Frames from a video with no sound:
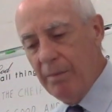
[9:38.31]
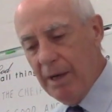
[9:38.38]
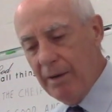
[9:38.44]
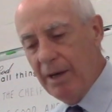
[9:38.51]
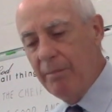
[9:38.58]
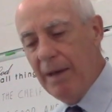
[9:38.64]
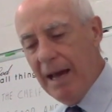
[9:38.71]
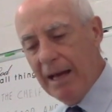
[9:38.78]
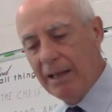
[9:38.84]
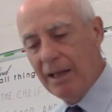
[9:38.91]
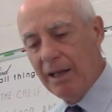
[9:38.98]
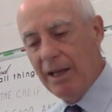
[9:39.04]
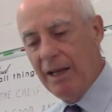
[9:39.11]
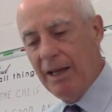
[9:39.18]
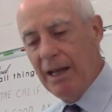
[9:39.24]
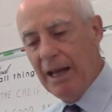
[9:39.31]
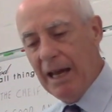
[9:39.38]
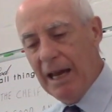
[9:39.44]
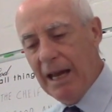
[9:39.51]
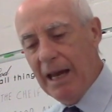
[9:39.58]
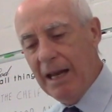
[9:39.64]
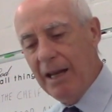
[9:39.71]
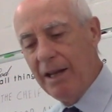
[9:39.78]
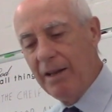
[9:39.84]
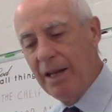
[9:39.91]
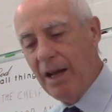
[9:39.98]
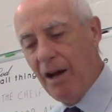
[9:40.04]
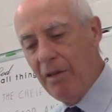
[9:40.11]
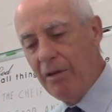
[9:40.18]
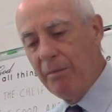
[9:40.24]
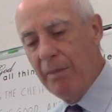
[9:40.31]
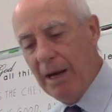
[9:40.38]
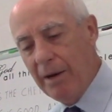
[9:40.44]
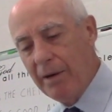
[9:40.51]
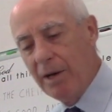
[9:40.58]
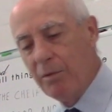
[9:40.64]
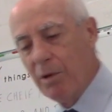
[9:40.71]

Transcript: Mary Magdalene and the other Mary.